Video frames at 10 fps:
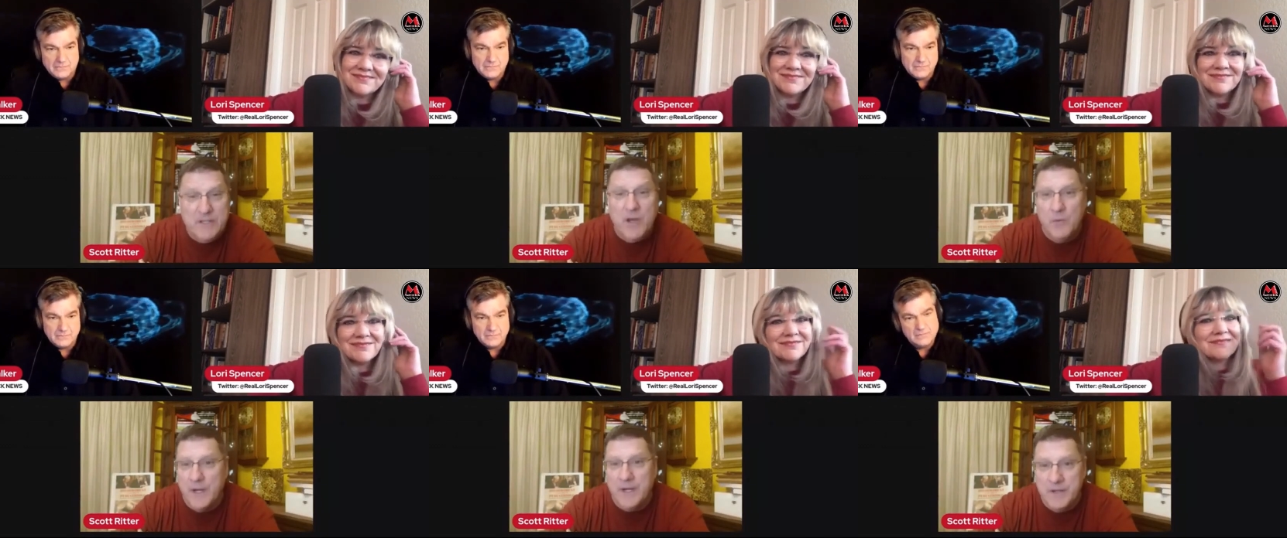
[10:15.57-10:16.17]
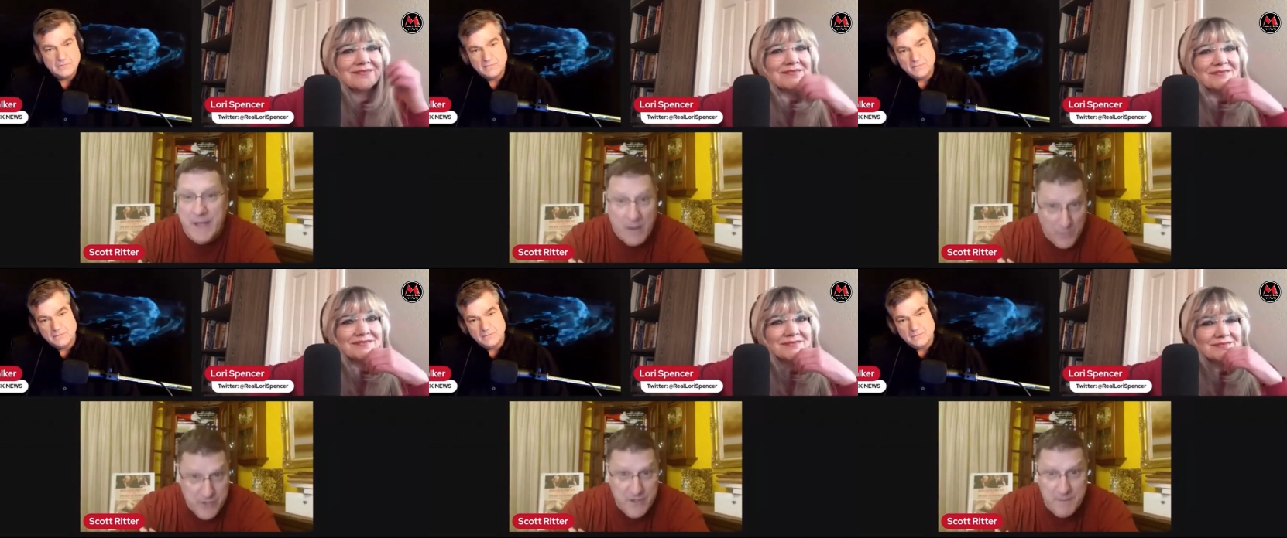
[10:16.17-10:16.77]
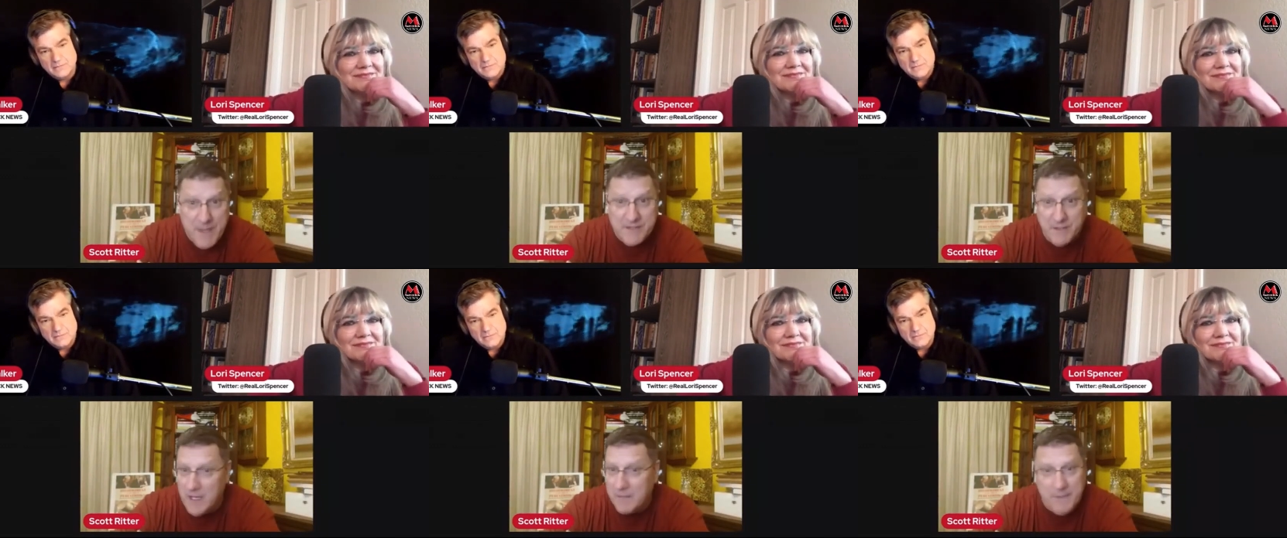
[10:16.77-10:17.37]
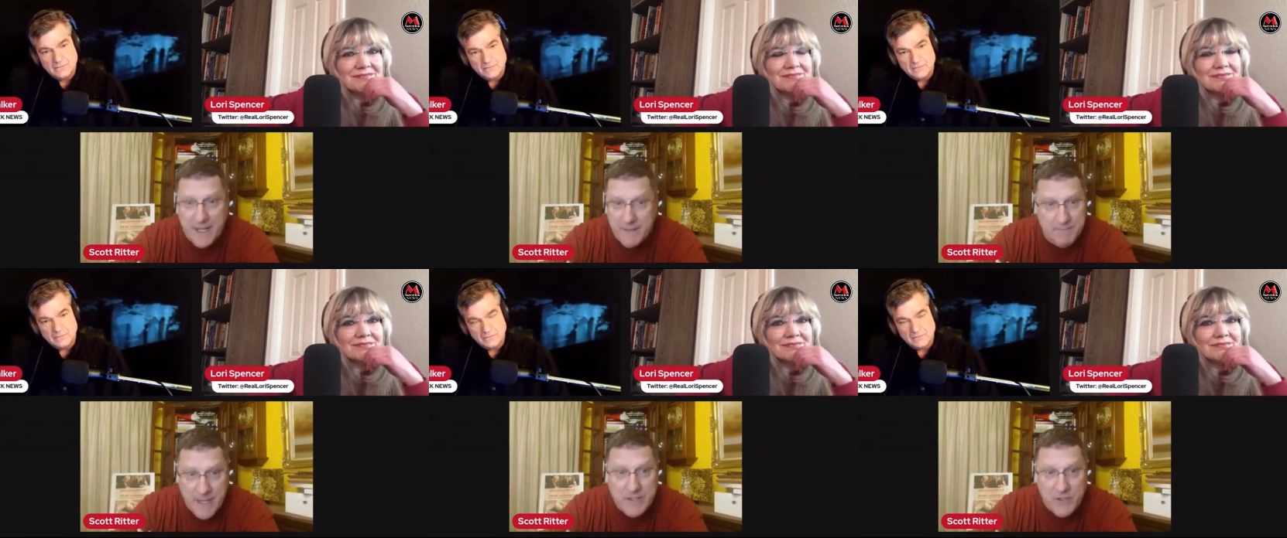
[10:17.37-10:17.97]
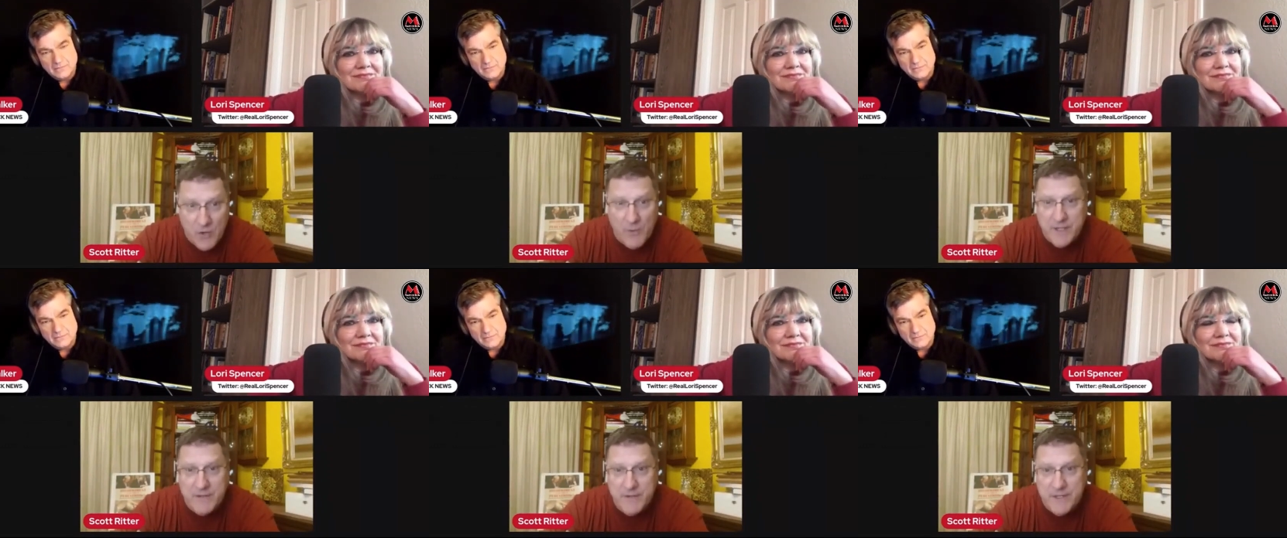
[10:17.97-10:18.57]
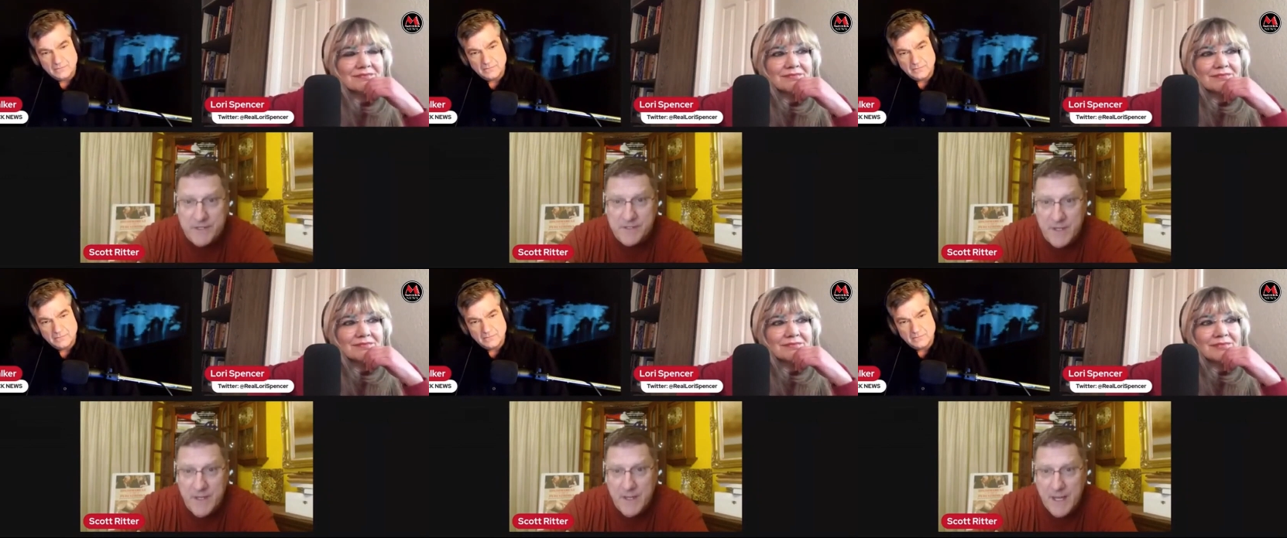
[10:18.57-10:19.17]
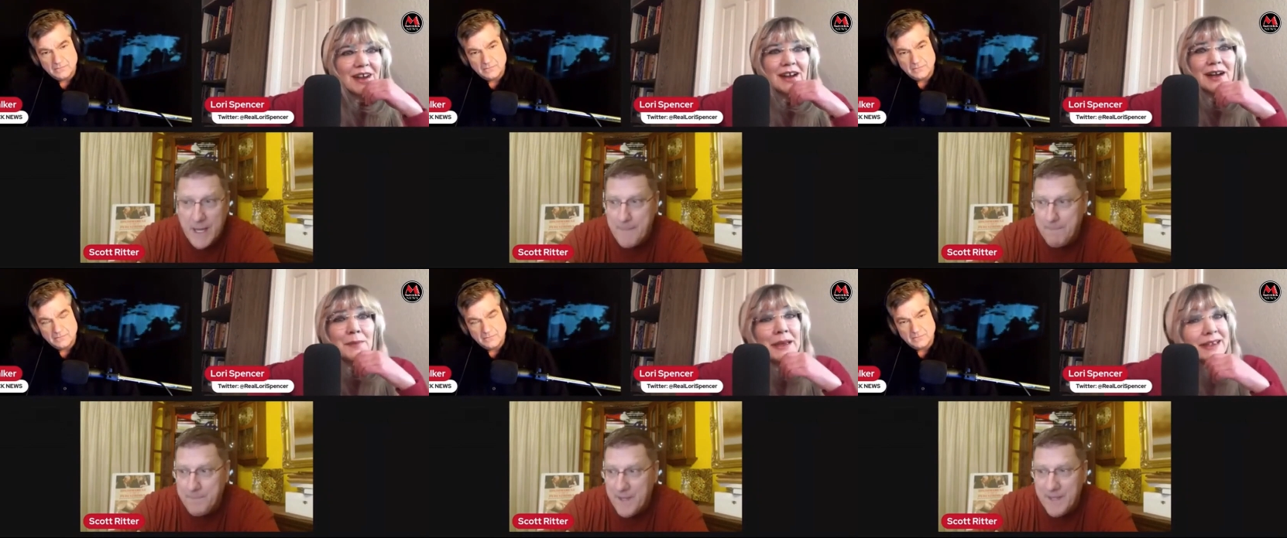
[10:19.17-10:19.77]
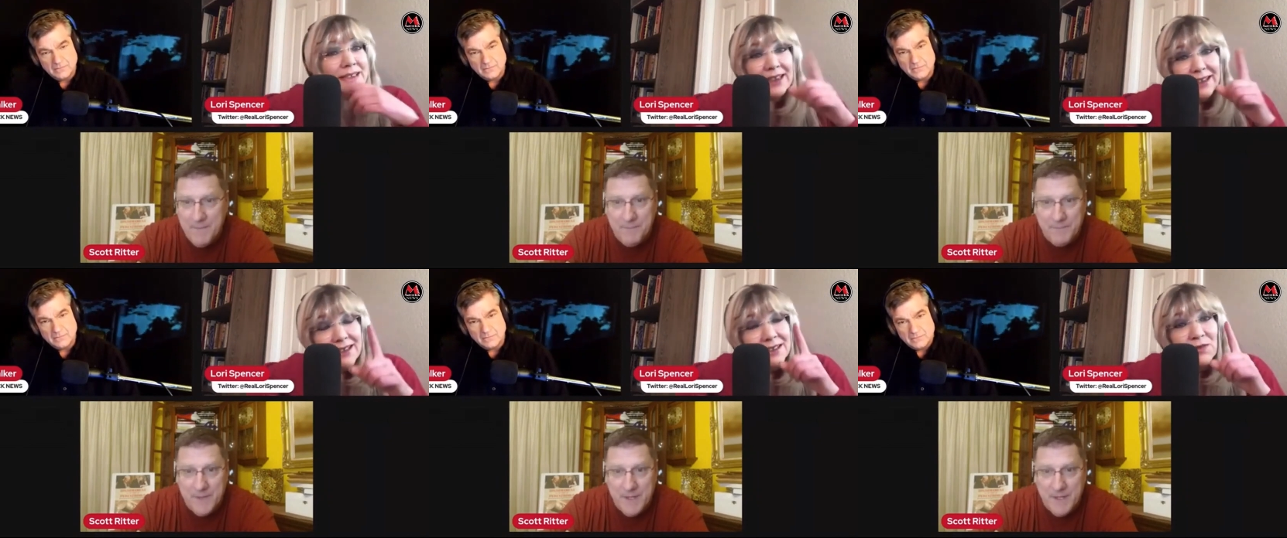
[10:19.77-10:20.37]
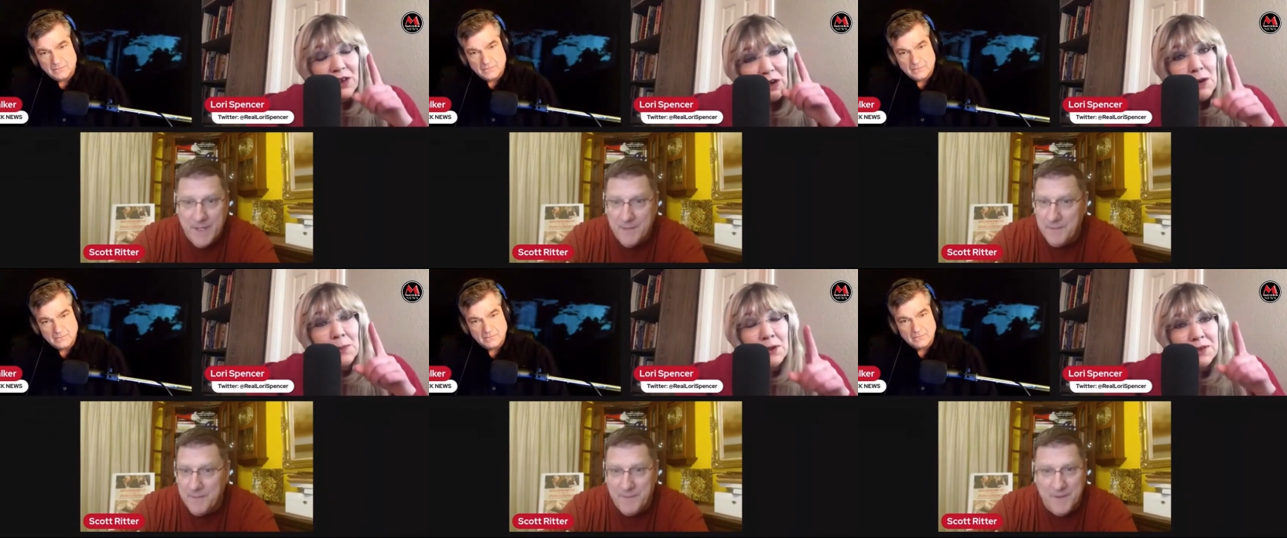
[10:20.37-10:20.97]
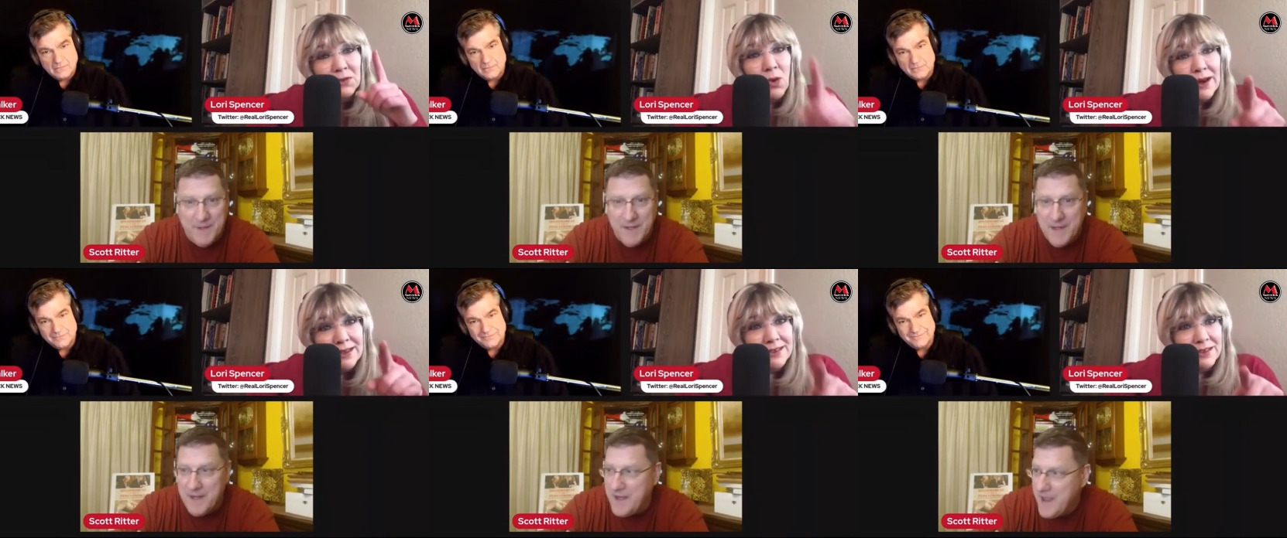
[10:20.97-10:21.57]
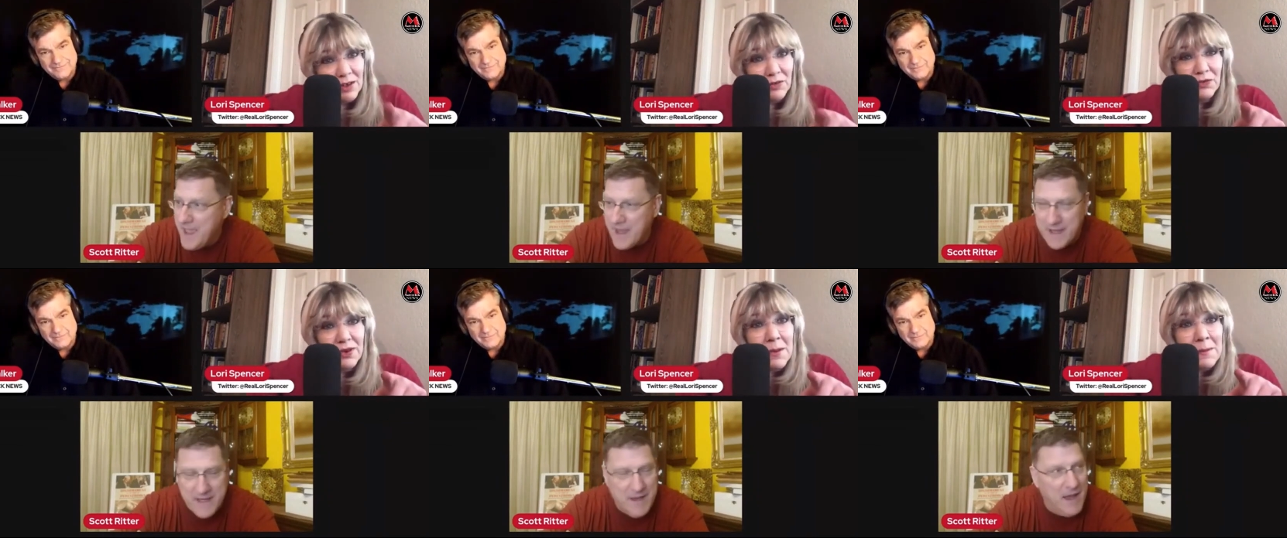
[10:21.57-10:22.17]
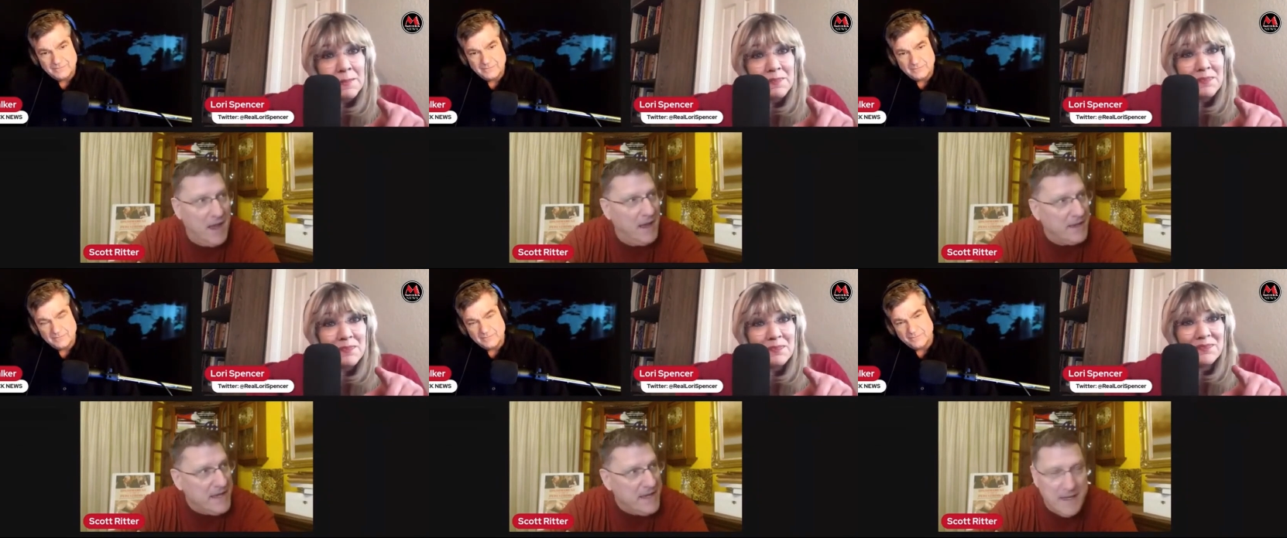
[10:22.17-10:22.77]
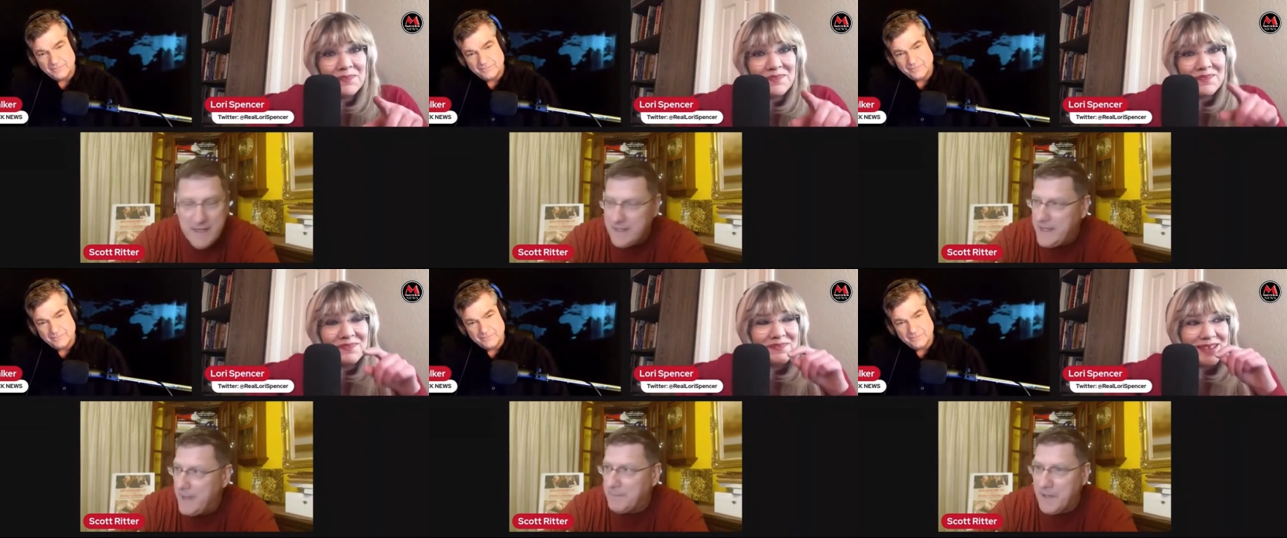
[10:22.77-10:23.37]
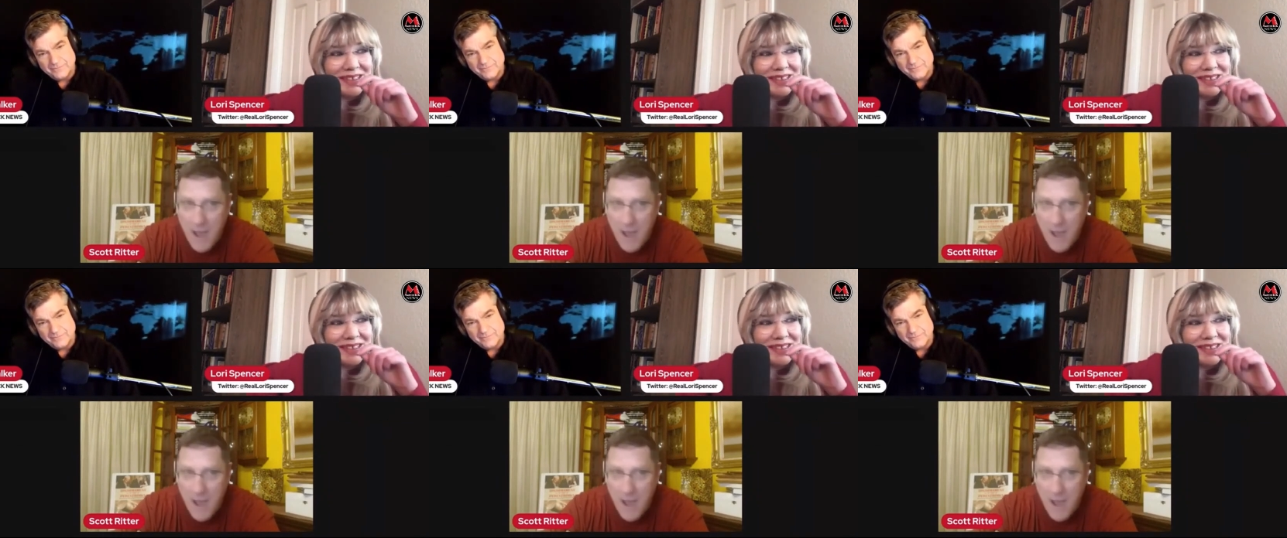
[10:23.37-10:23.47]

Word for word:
Speaker 1: don't want to do that. I wish you the best of luck, but I, I don't want to do this. Ah,
Speaker 2: um, but Nick is very persuasive. Nick,
Speaker 1: uh, he kept